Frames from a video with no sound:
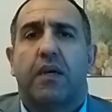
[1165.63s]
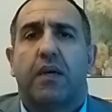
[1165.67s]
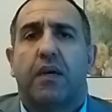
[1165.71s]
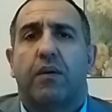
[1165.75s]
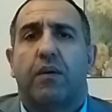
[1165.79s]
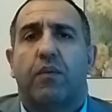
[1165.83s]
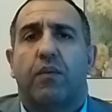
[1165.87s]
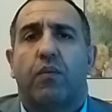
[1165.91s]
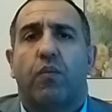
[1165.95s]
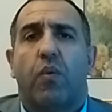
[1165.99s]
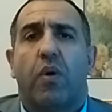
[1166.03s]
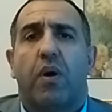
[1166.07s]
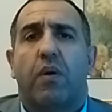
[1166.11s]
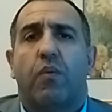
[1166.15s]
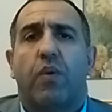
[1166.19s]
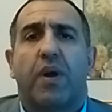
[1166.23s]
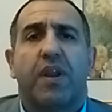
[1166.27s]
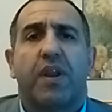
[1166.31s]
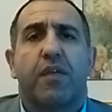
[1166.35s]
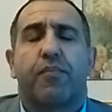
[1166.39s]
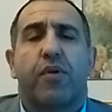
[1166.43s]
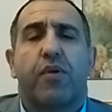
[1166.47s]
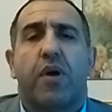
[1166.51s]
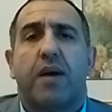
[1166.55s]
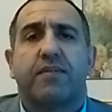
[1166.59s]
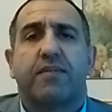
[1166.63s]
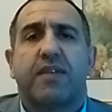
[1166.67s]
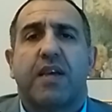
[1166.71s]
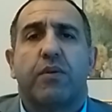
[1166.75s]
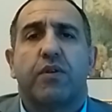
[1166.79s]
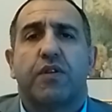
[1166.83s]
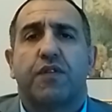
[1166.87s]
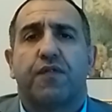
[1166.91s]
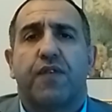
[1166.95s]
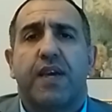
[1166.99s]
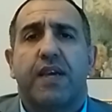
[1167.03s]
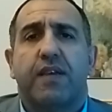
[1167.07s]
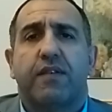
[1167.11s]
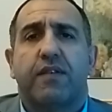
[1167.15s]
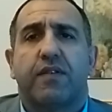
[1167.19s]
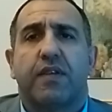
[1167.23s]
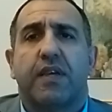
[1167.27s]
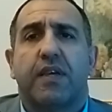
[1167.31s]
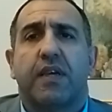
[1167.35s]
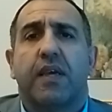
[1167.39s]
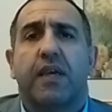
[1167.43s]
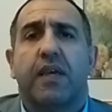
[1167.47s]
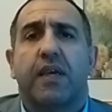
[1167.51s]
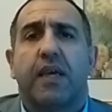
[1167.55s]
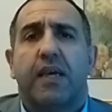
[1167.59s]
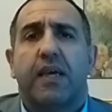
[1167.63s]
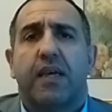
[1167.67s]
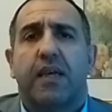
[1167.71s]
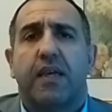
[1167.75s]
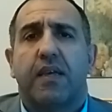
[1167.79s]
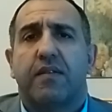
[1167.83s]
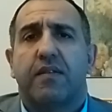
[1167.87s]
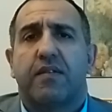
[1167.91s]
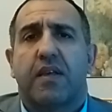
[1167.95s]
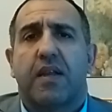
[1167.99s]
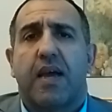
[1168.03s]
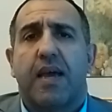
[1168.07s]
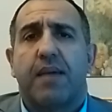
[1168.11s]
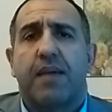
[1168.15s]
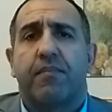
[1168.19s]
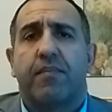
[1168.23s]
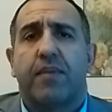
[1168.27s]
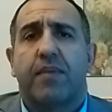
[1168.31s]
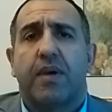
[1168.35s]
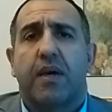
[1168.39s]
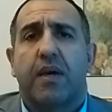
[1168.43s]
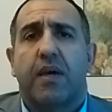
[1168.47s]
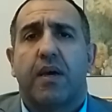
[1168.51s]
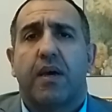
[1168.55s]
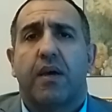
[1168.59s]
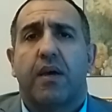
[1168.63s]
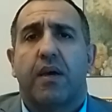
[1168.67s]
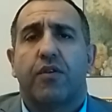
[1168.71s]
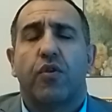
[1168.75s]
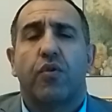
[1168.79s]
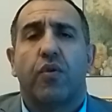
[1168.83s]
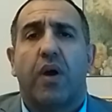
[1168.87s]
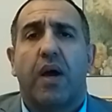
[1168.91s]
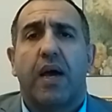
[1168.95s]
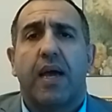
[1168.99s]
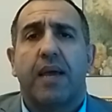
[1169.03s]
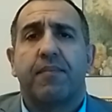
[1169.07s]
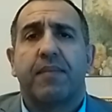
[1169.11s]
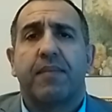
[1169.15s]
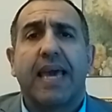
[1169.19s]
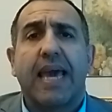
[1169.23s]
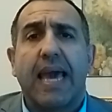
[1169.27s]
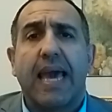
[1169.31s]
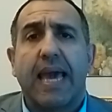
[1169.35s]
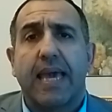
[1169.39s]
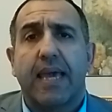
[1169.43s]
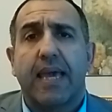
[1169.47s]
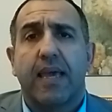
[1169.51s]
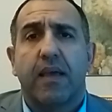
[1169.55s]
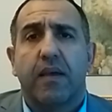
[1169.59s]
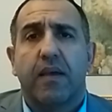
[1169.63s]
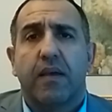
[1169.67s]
uh, one of the problems I was facing is that I'm uh, you know I'm gay.